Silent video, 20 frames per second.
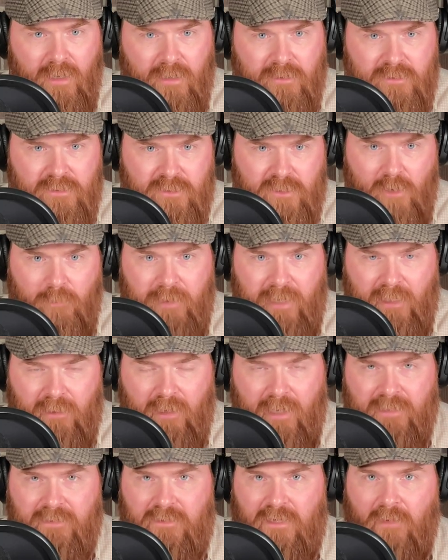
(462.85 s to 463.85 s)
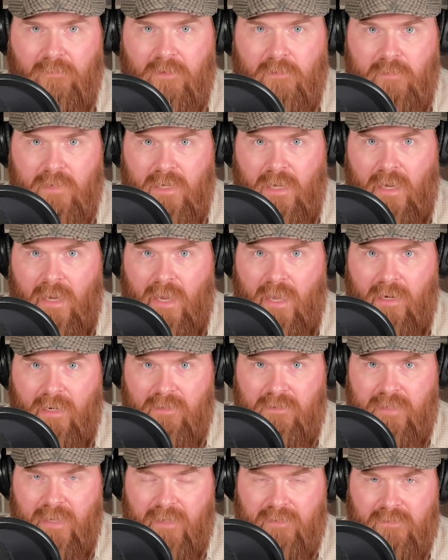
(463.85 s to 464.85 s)
So many clients come to me and
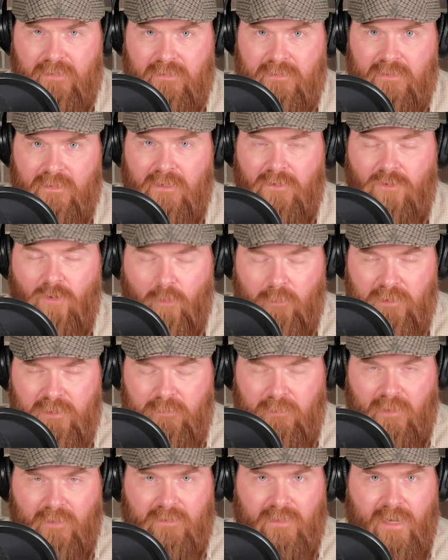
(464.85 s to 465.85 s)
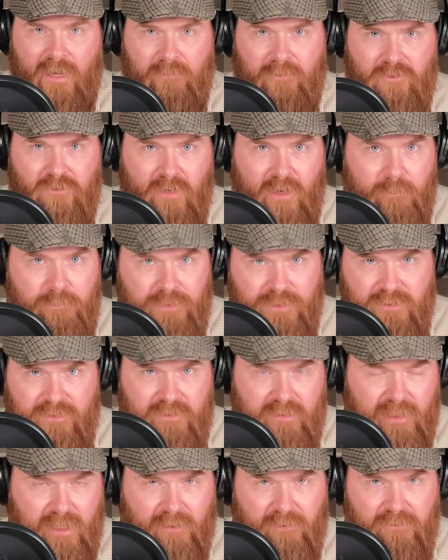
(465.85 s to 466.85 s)
it takes us an enormous amount of time to try and piece
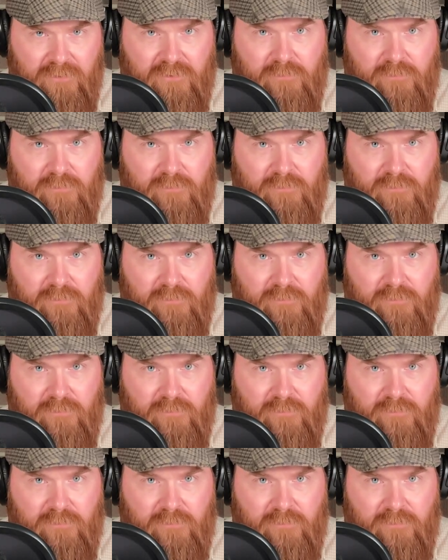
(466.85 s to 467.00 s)
together this